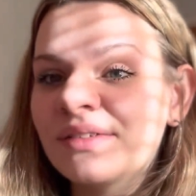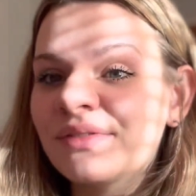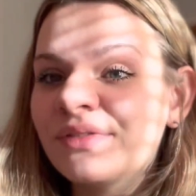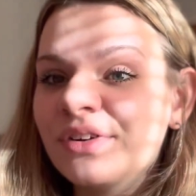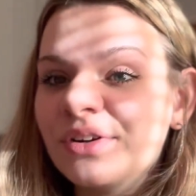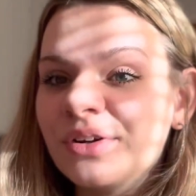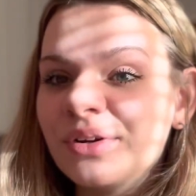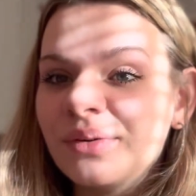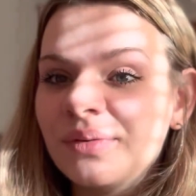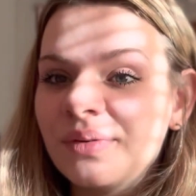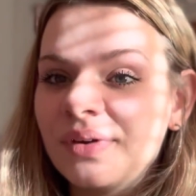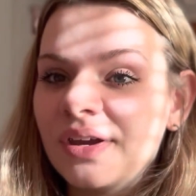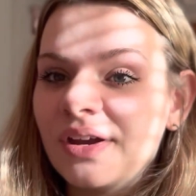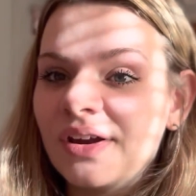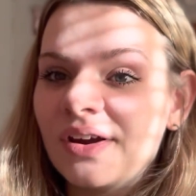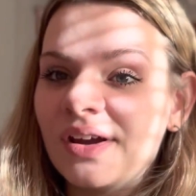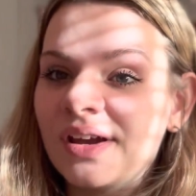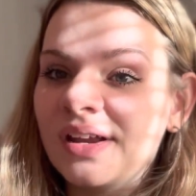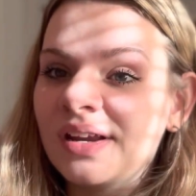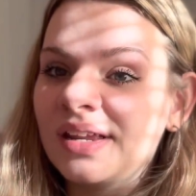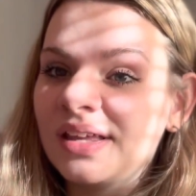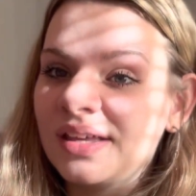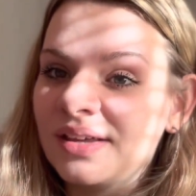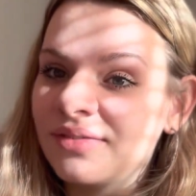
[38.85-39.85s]
If you're new here,
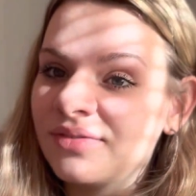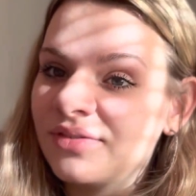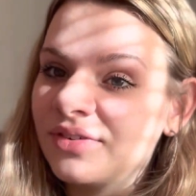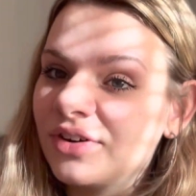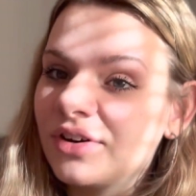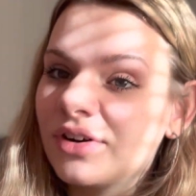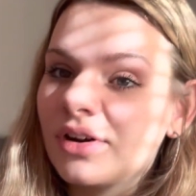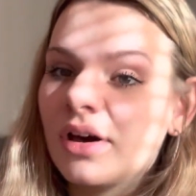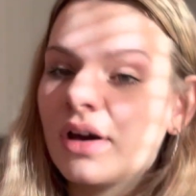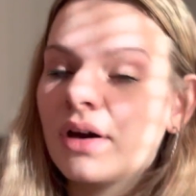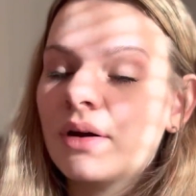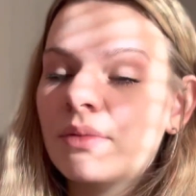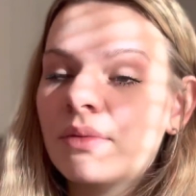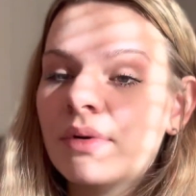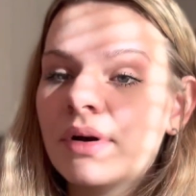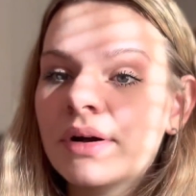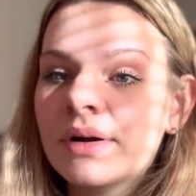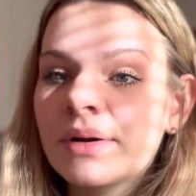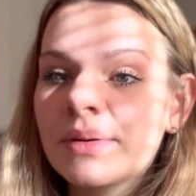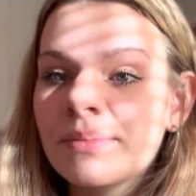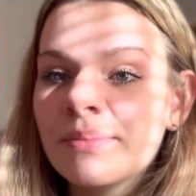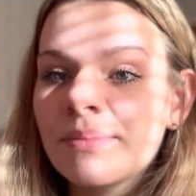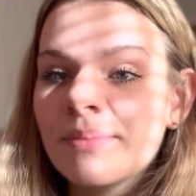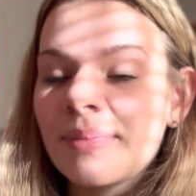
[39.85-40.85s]
and if you're not,
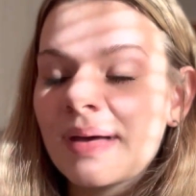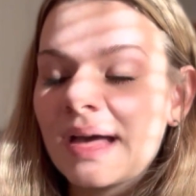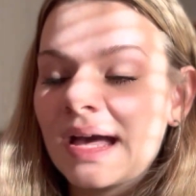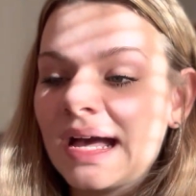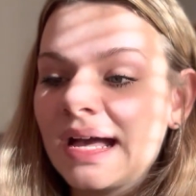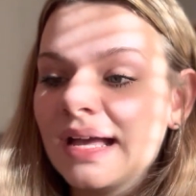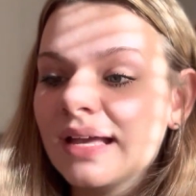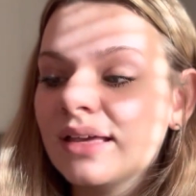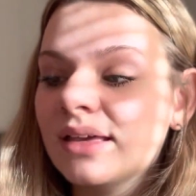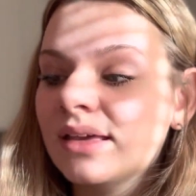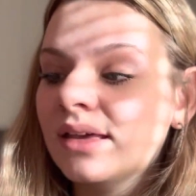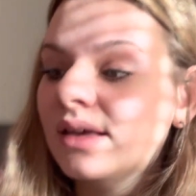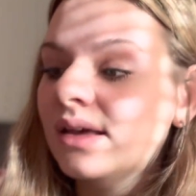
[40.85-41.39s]
welcome back.